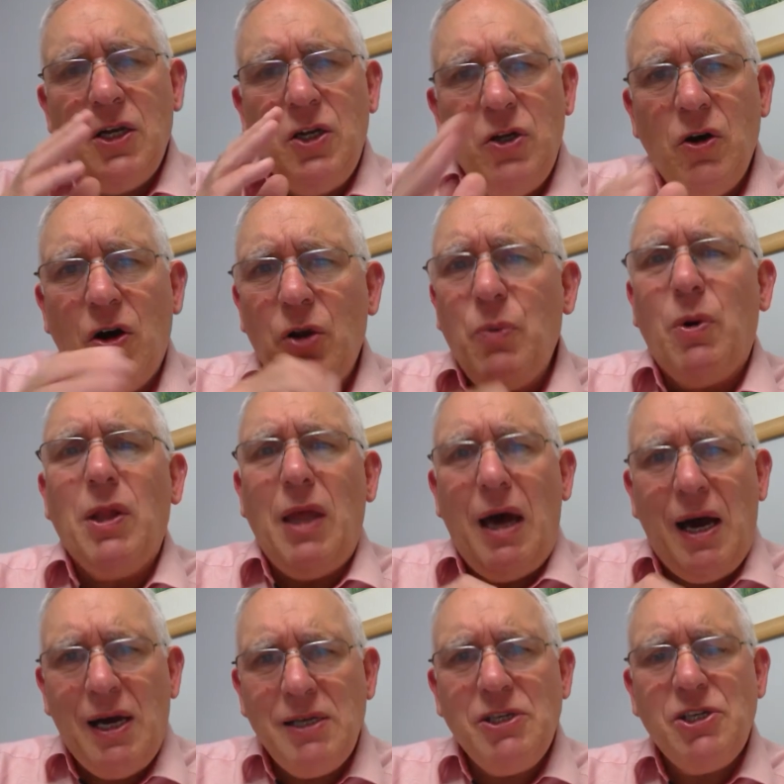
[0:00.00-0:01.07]
God will
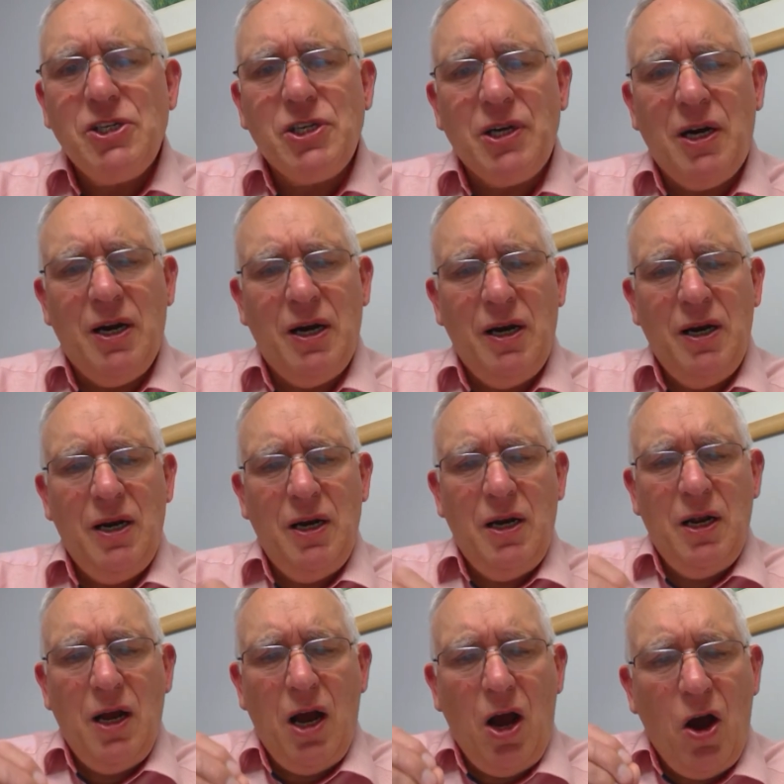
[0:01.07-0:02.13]
answer
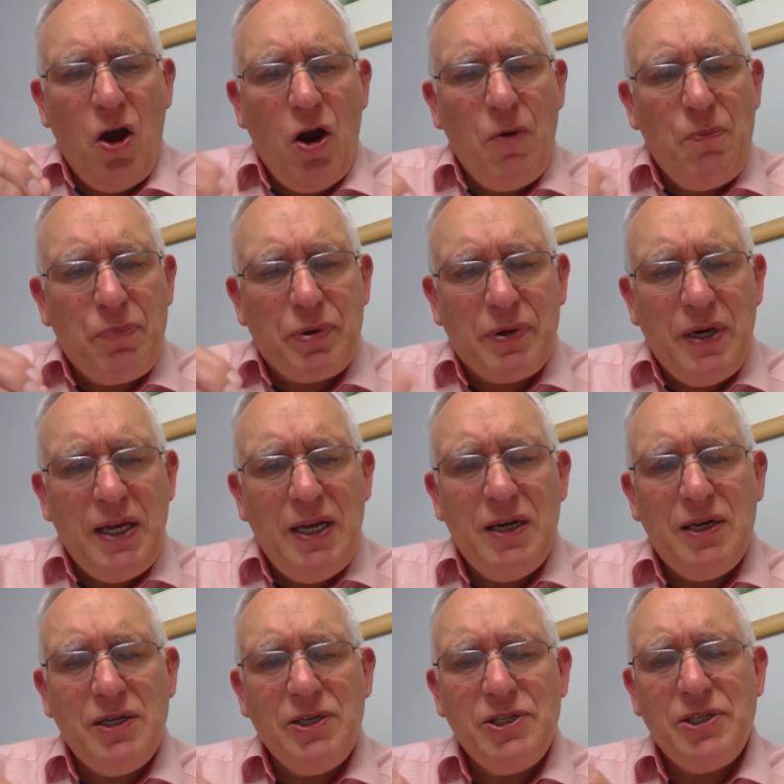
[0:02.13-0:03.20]
our
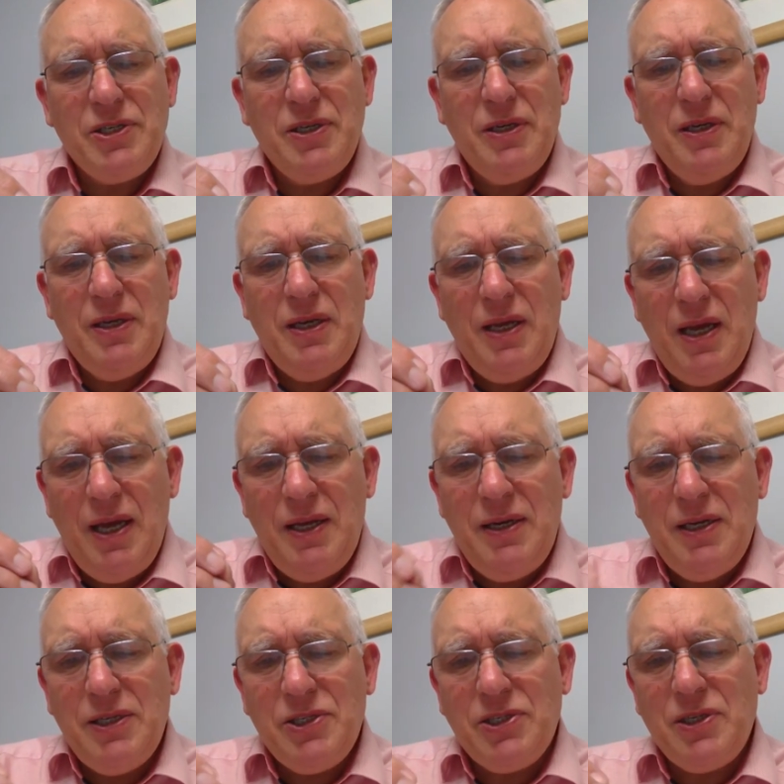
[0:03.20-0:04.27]
prayers in
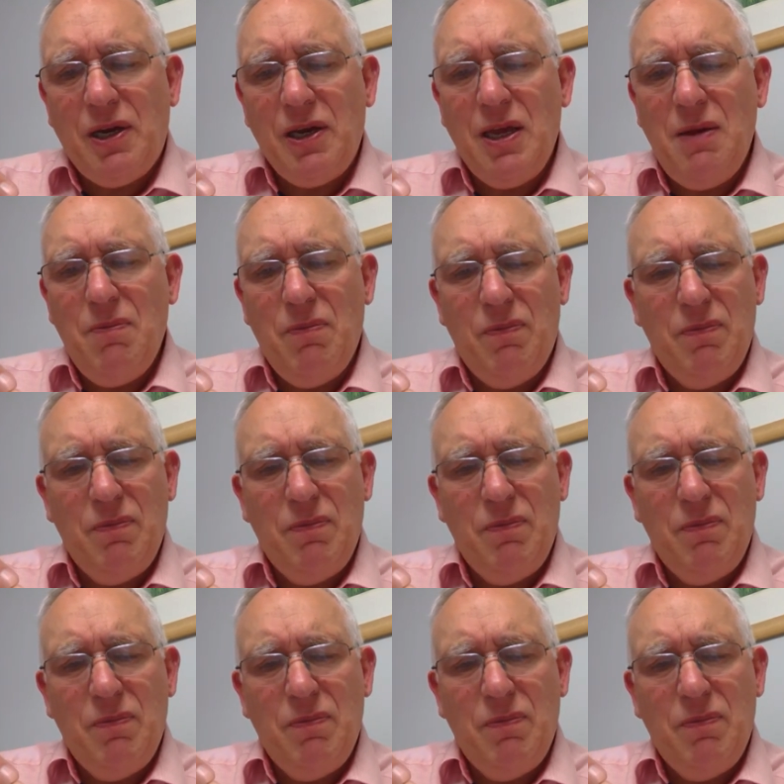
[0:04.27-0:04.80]
his time.